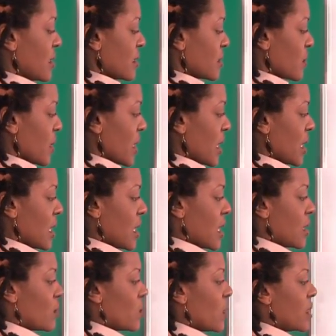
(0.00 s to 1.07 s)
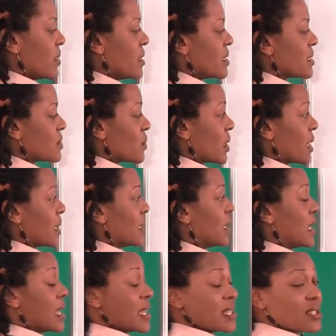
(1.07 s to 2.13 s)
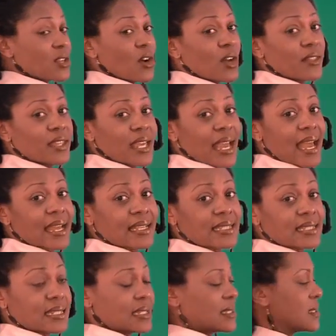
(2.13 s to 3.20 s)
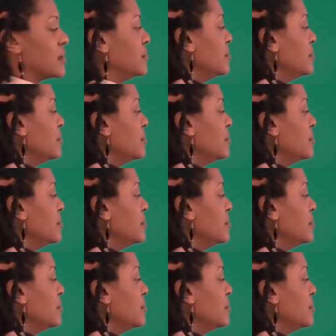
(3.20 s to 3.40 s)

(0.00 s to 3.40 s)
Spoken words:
this way and one this way. It's called the axis.